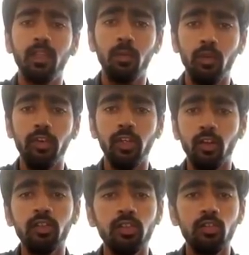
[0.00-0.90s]
Now moving
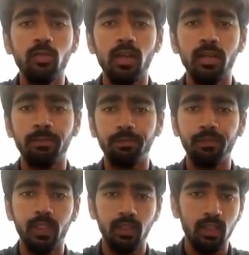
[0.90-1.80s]
on to my
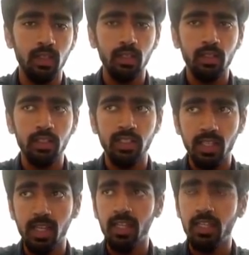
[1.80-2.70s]

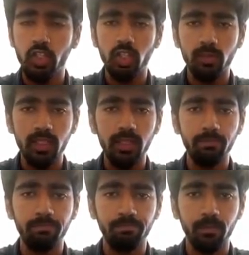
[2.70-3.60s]
stay in Germany.
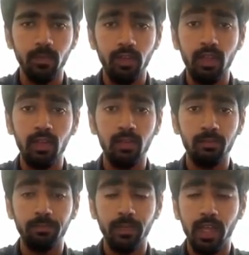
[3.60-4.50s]
Well,
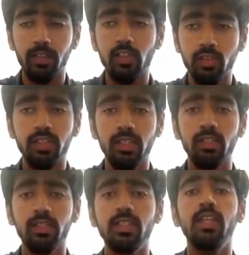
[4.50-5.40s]
I should say
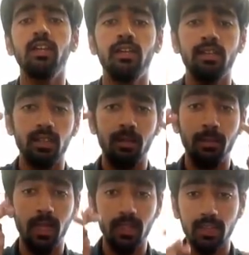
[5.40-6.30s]
the stay here is
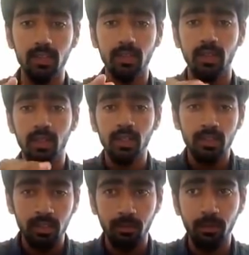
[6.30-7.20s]
amazing.
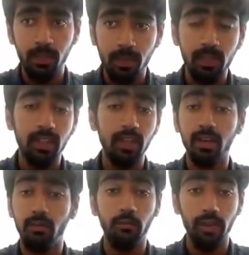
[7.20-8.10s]
The people
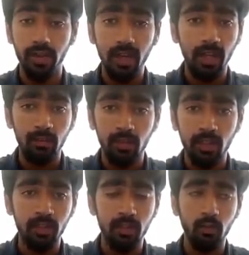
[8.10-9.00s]
here are very
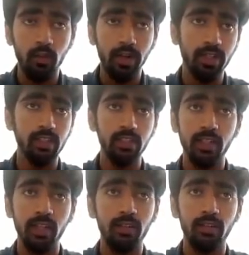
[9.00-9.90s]
lively, the work
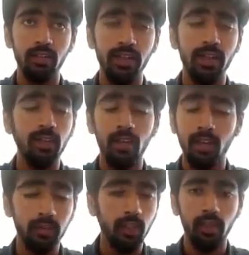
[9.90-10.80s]
culture, I really
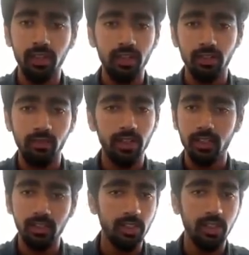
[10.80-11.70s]
love the
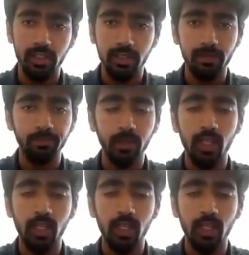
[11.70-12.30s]
work culture here.